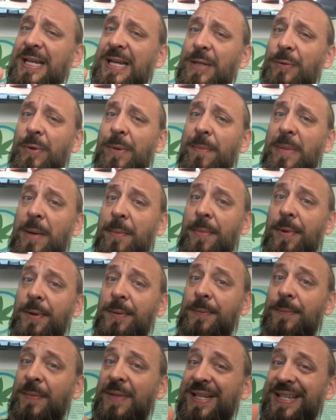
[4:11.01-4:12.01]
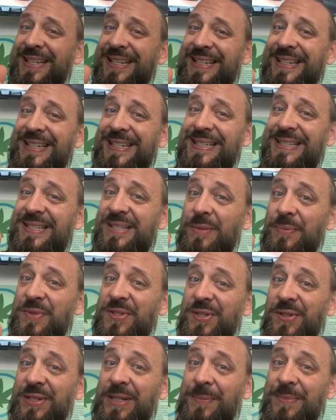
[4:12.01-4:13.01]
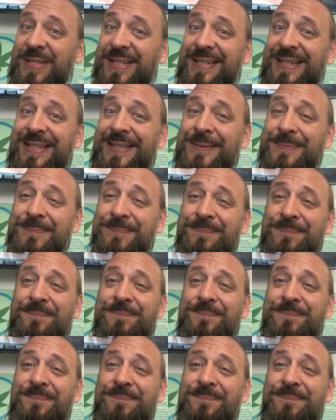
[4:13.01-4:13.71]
And remember, get some sleep tonight.